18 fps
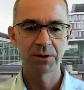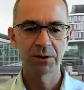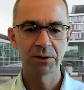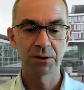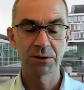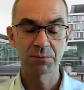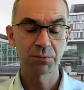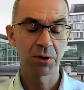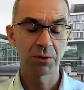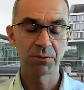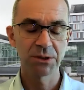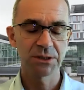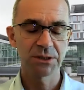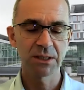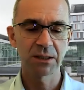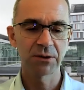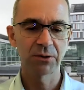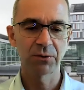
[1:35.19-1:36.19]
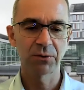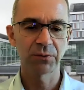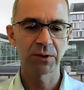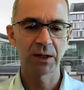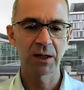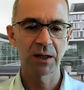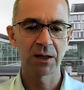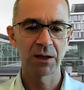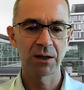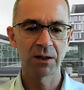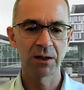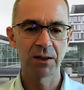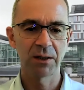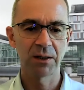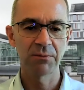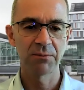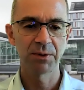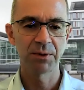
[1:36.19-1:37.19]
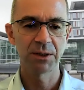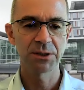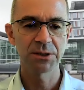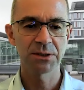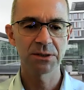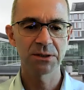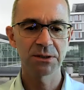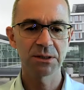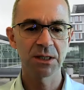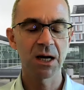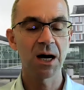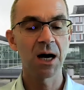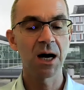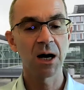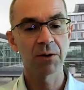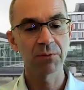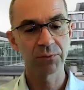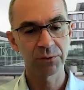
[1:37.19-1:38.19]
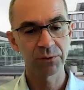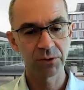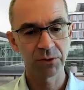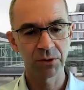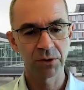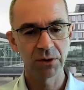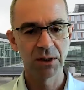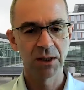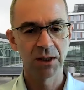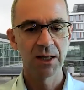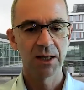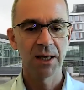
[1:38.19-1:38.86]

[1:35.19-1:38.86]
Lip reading: is probably standard of care in patients after